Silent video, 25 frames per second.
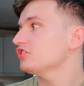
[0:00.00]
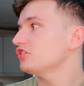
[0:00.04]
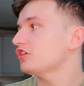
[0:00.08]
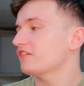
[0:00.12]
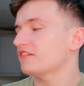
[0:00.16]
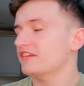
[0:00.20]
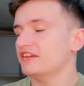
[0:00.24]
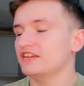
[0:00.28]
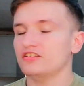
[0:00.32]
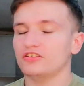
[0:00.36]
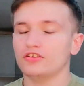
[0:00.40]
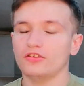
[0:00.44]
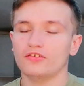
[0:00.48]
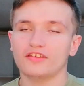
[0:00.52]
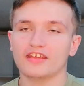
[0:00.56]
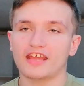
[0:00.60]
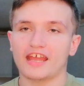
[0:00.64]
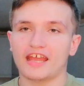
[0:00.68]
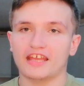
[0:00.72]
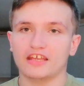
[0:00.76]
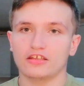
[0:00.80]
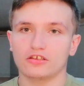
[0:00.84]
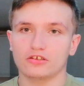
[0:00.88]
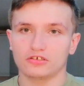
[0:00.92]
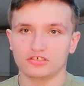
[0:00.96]
you know, like
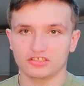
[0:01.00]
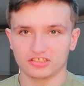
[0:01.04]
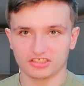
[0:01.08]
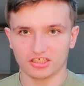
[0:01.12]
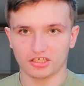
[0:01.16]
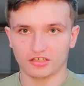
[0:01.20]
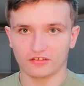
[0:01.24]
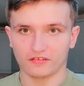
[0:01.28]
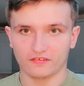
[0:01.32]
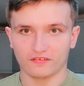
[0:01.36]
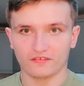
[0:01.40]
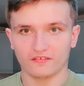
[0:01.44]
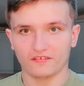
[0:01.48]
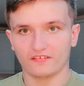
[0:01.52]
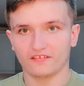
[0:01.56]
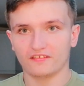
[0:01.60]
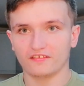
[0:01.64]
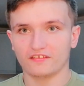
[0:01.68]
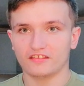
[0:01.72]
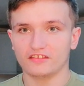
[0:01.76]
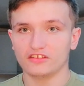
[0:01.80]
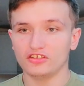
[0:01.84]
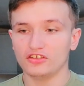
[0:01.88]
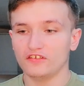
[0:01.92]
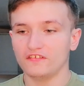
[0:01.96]
UK
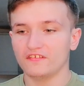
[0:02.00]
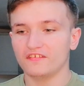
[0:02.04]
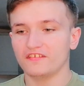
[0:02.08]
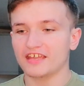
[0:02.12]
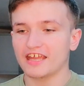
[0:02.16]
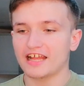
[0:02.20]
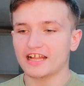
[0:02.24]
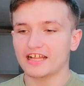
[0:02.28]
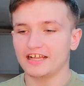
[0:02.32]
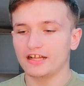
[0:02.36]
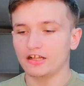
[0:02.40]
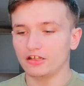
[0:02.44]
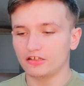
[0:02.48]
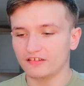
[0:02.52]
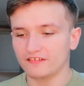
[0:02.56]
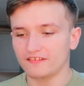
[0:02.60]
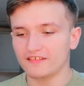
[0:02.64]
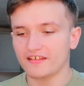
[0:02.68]
cushions you used to get like all the